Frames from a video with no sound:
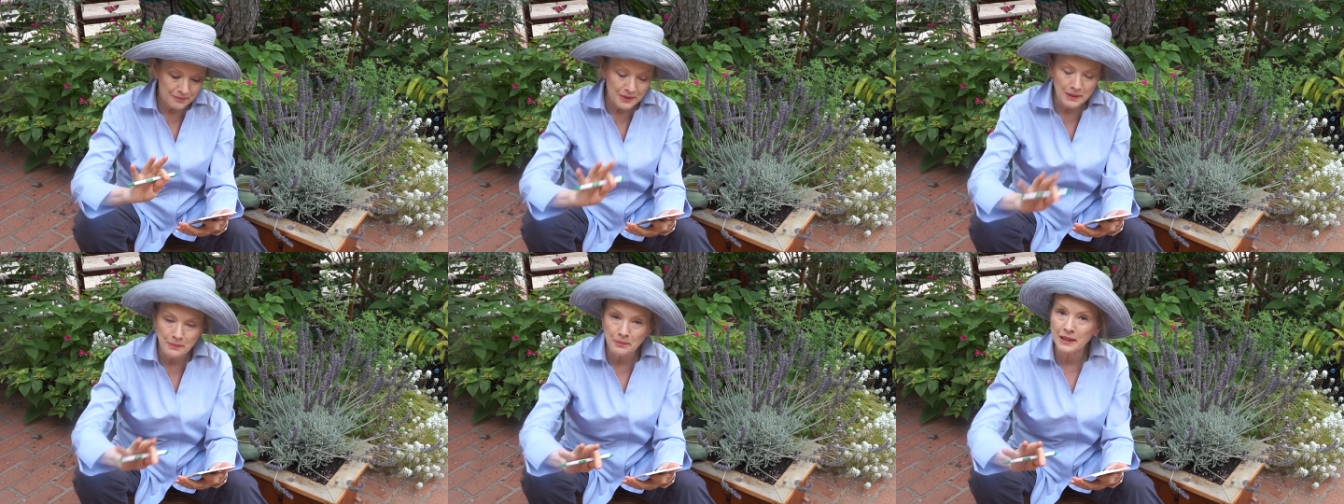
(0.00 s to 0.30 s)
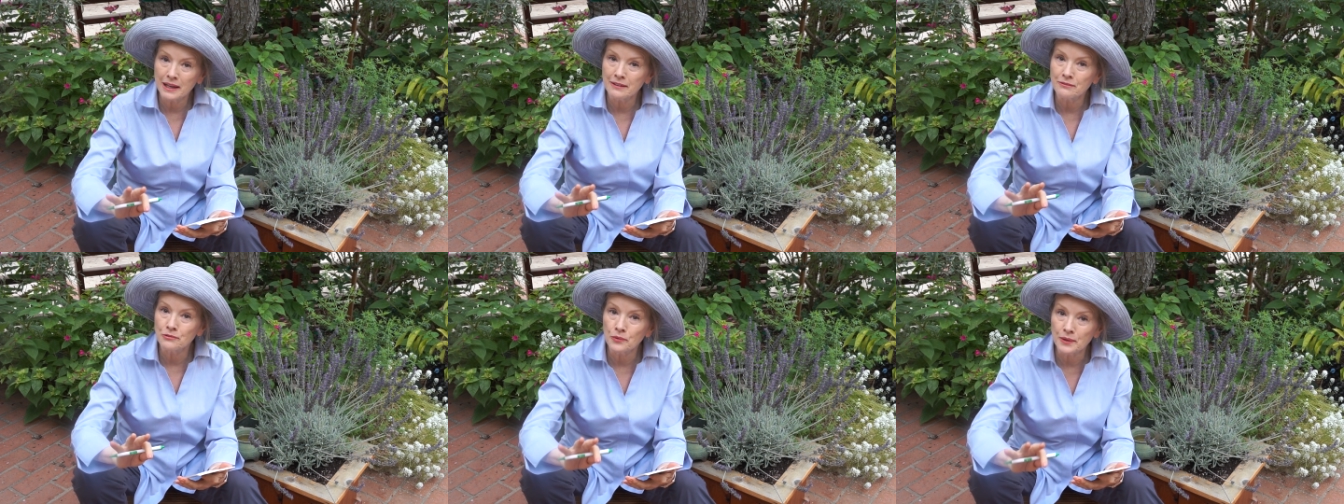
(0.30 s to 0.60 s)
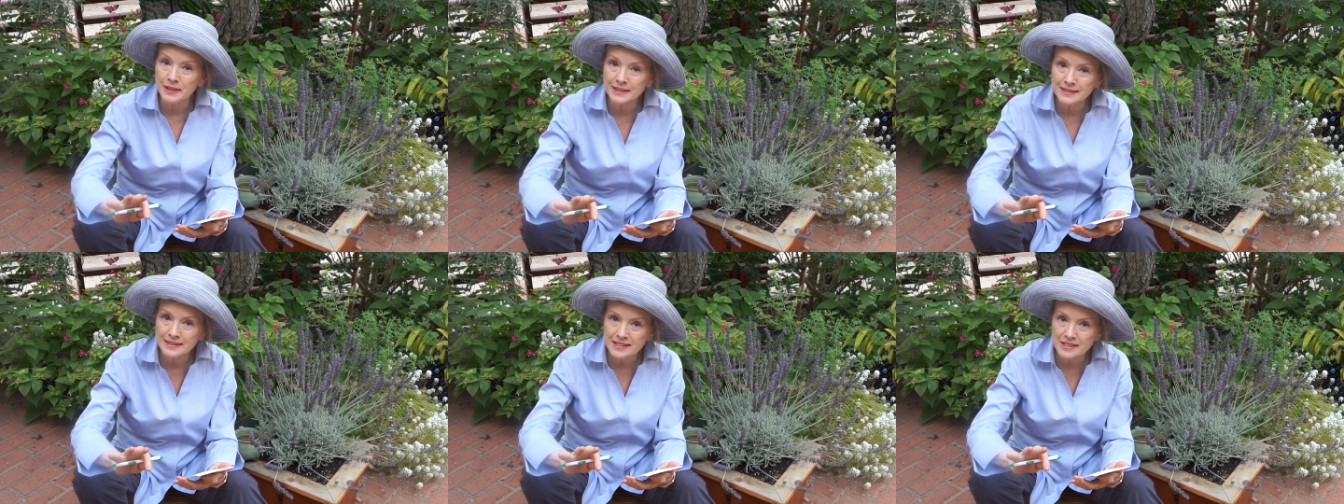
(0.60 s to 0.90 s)
people have
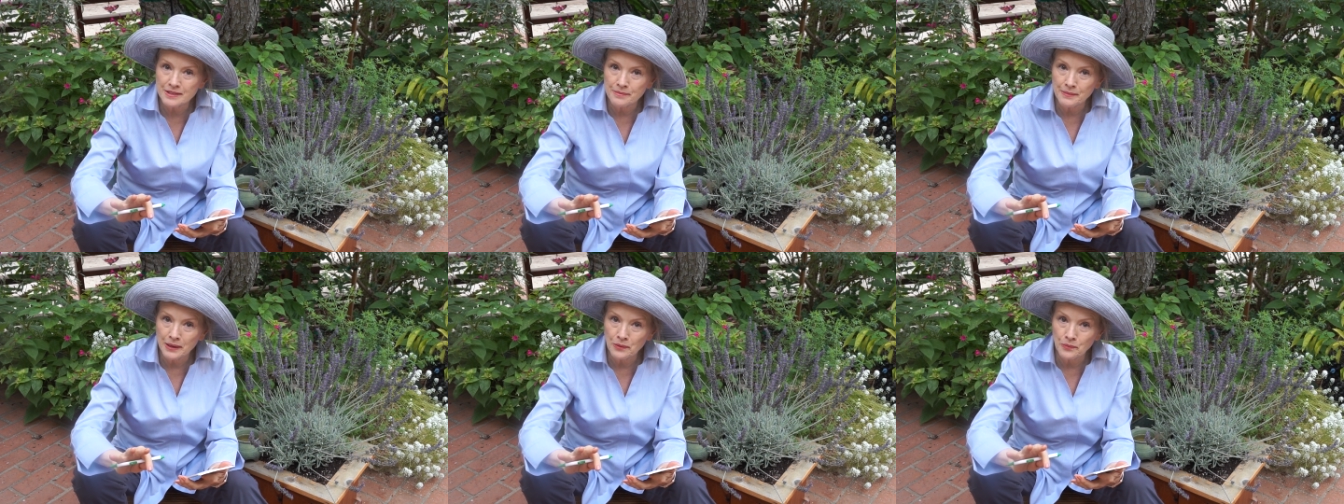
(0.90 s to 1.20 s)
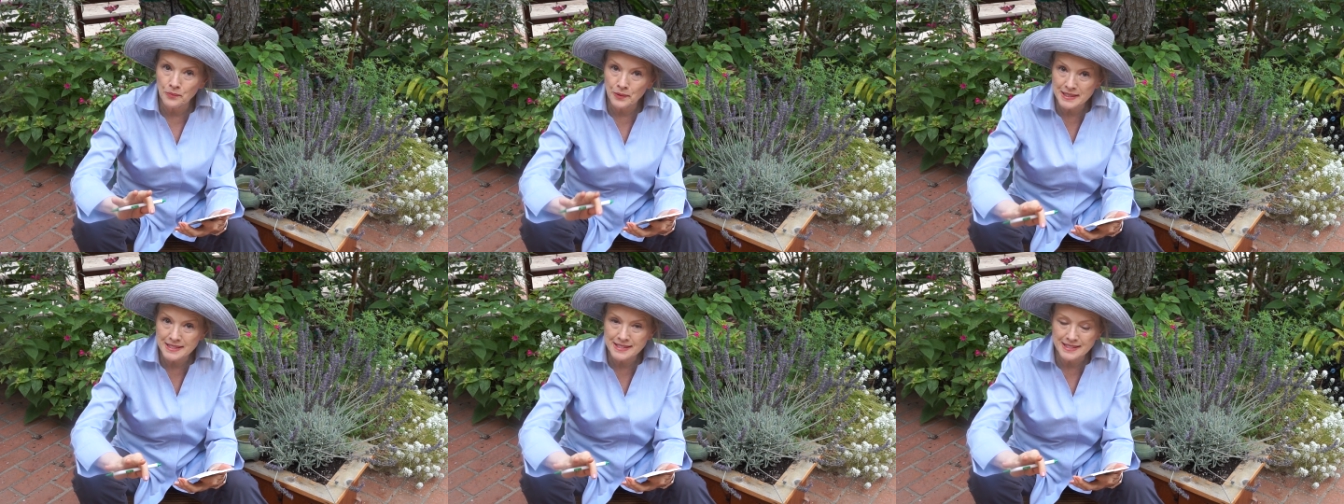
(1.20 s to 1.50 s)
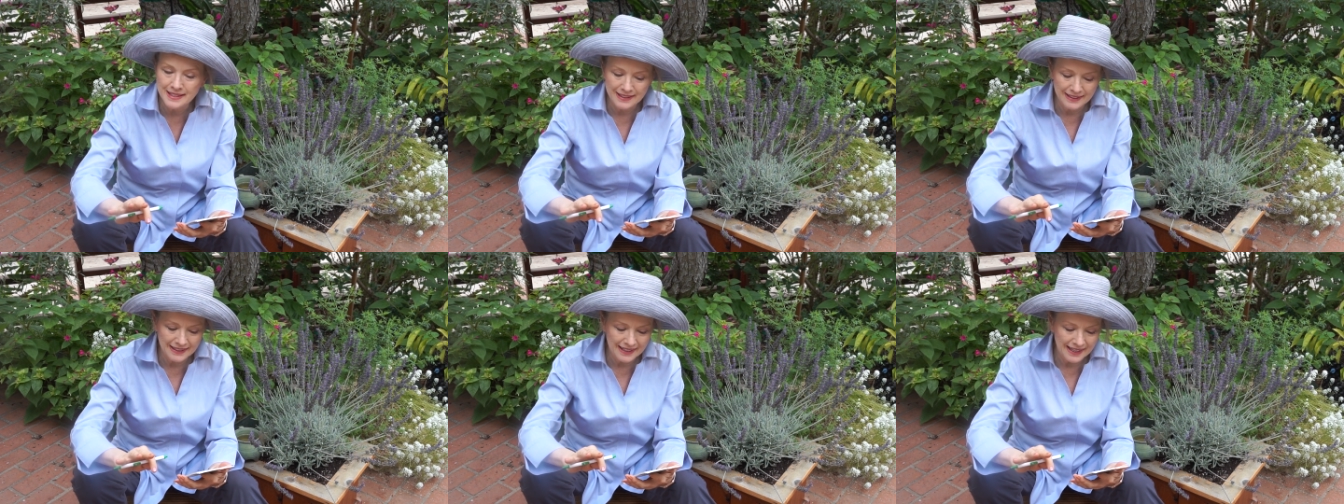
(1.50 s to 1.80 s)
written to me
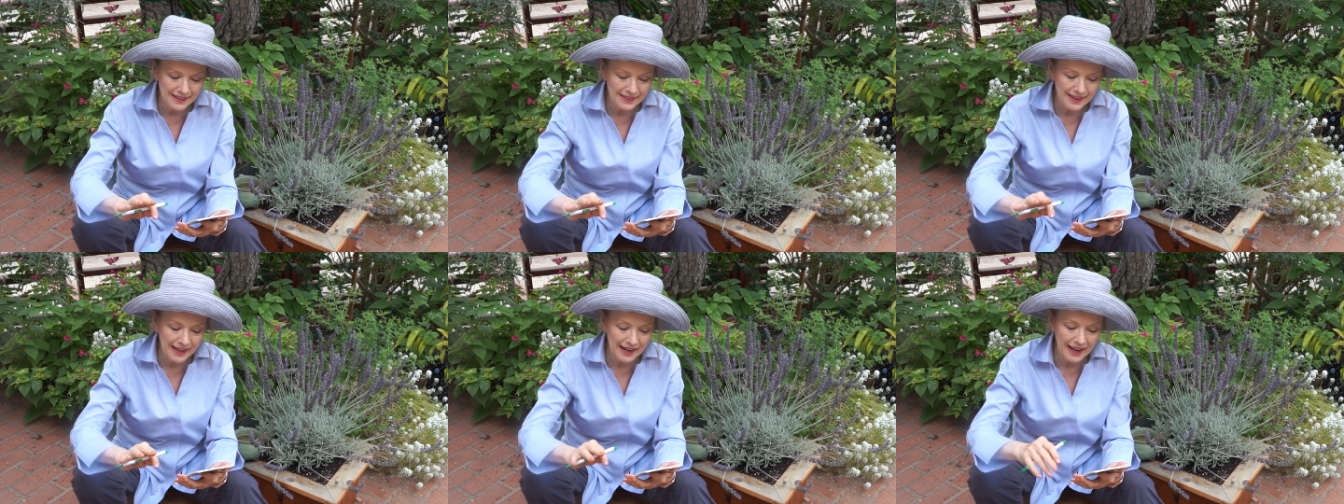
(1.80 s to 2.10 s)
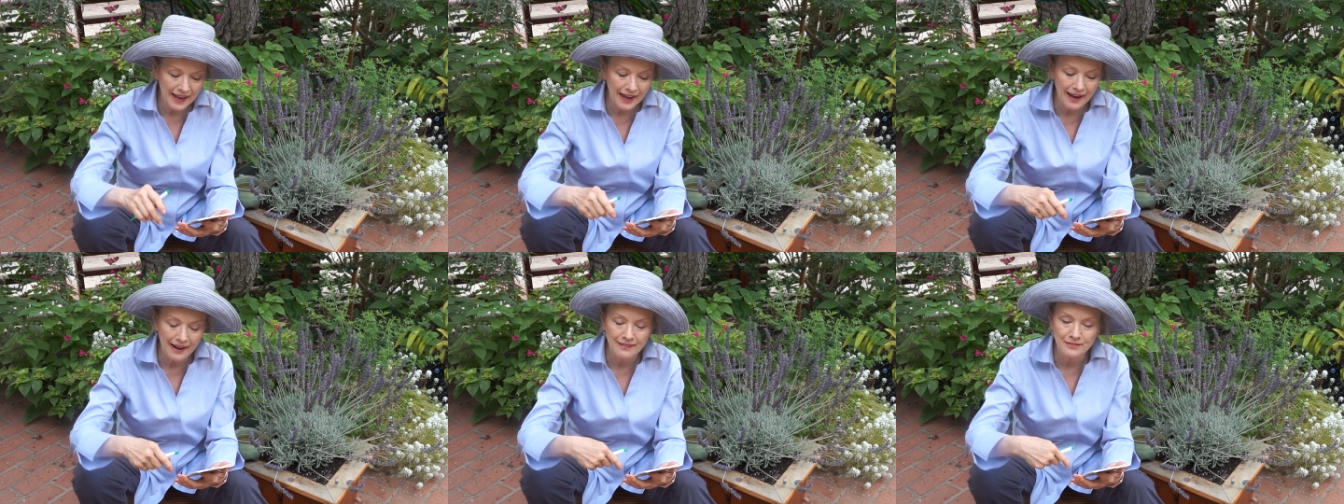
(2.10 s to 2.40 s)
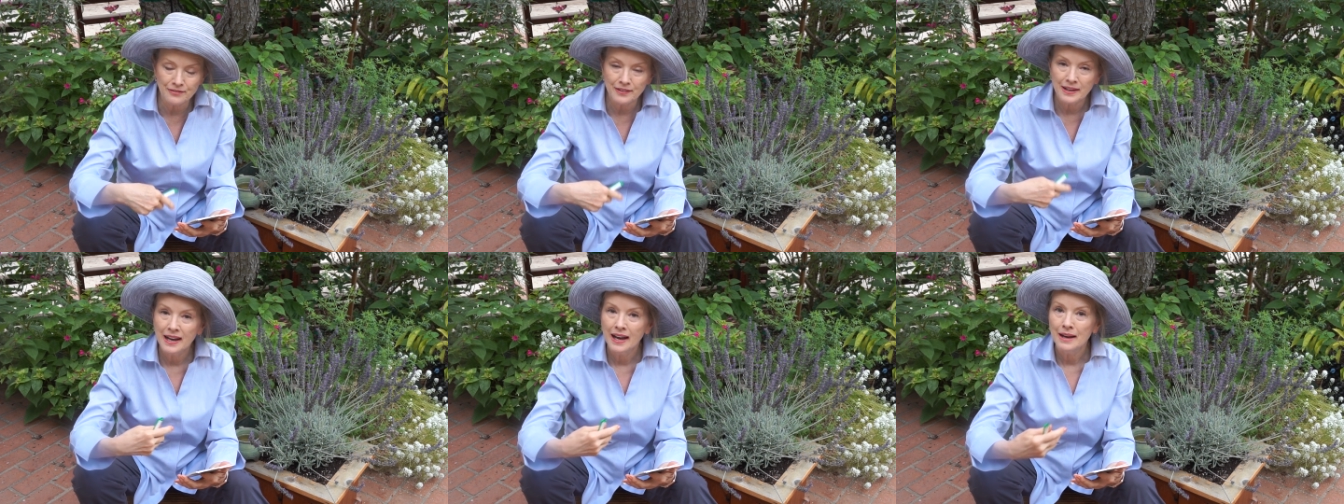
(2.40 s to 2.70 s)
recently that have